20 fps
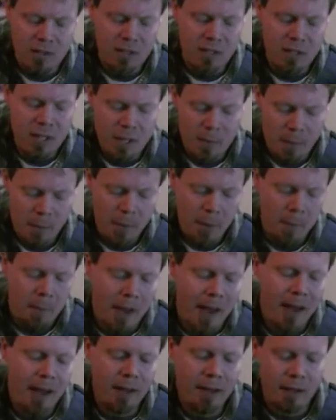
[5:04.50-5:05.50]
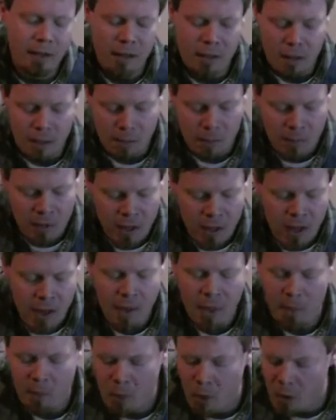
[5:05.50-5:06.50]
sleep. They're piling up
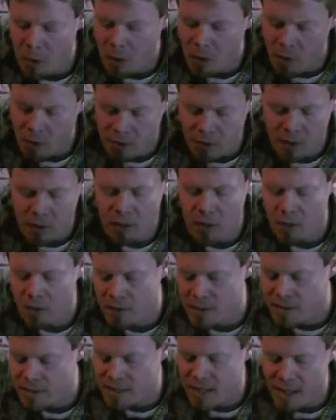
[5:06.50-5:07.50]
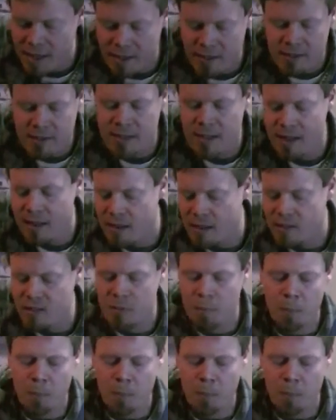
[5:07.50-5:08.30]
at the morgue on the other side of town.